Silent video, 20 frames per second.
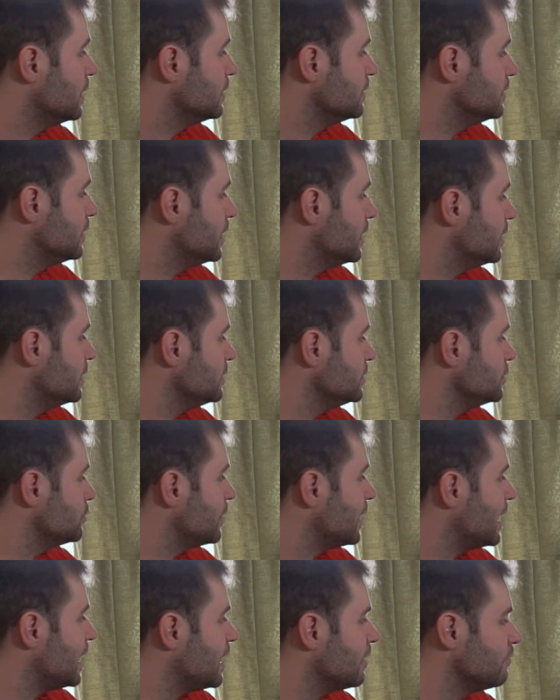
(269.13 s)
Then you
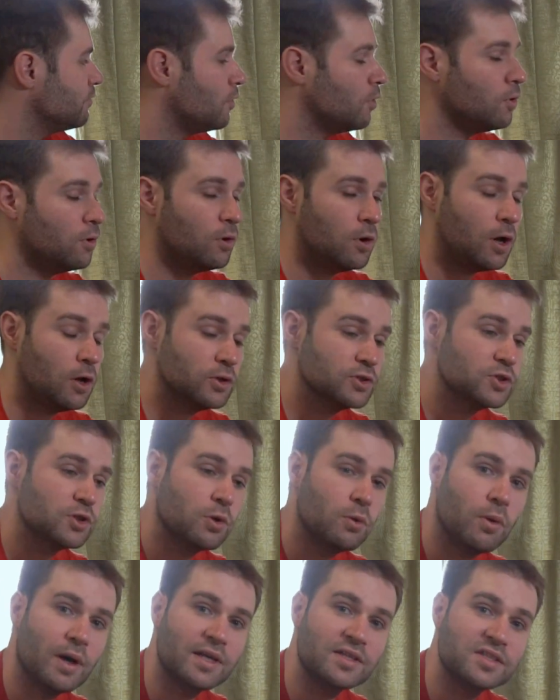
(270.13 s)
have
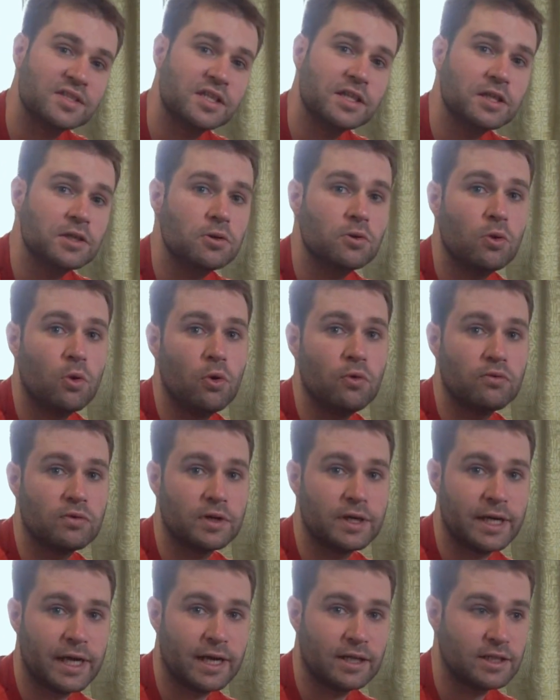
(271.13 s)
also a single
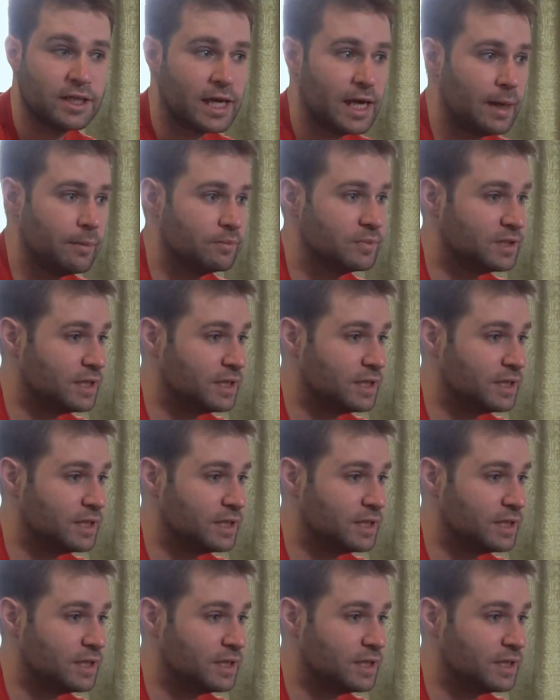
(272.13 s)
overhead cam.